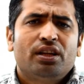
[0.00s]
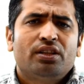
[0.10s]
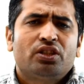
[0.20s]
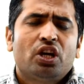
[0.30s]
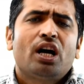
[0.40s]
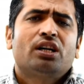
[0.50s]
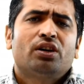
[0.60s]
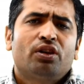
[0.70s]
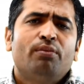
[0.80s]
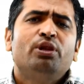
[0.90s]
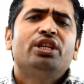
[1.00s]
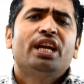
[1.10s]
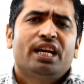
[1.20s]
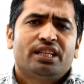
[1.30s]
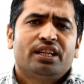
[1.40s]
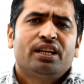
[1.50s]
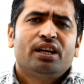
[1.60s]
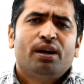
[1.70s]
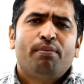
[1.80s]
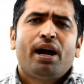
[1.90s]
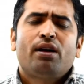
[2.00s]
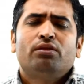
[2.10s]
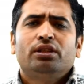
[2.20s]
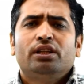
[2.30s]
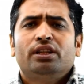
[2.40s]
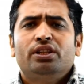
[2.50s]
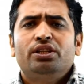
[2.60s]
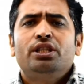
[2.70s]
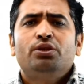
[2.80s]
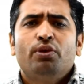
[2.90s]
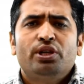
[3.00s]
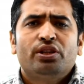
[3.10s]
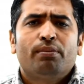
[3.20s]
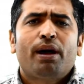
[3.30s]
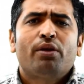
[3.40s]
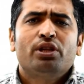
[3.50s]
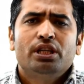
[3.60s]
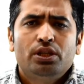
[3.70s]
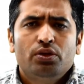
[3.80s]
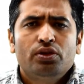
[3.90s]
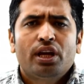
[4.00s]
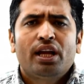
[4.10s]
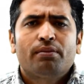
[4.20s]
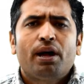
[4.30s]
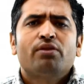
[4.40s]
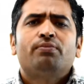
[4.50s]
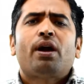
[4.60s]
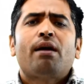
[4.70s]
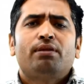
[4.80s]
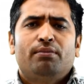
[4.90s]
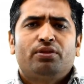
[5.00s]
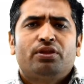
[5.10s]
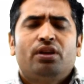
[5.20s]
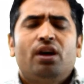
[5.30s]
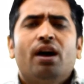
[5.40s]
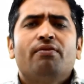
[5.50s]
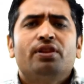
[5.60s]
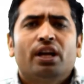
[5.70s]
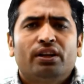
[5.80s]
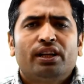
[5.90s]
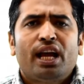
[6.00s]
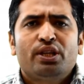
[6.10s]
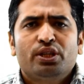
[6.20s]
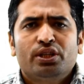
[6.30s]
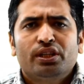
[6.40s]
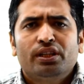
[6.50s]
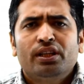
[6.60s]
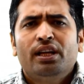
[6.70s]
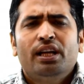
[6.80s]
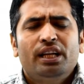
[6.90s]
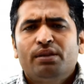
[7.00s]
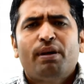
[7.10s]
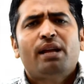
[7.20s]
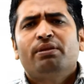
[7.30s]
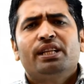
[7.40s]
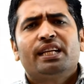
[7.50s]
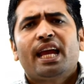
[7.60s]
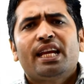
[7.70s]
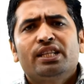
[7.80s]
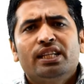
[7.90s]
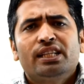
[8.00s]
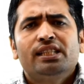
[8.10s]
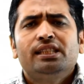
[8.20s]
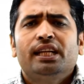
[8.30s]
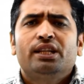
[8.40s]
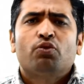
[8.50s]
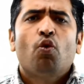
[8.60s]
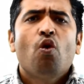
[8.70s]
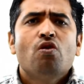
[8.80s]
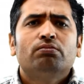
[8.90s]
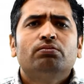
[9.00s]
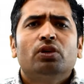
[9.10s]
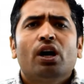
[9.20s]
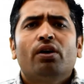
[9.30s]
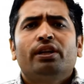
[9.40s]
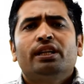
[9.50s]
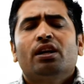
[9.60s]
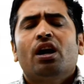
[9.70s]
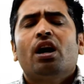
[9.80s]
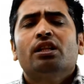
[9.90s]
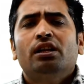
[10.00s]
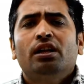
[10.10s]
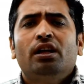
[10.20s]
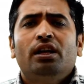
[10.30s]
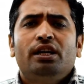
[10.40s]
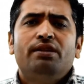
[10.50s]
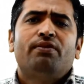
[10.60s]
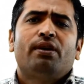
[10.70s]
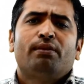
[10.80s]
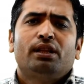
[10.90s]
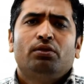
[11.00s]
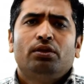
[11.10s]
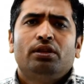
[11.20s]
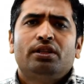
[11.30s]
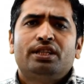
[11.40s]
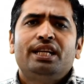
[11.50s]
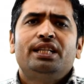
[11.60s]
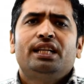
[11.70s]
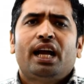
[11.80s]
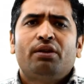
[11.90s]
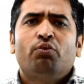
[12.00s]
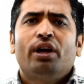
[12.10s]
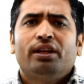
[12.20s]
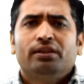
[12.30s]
talk or communicate about the situation, about the issues, and about the problems of the organization. It might be in canteen, at home, or in other informal setting and way.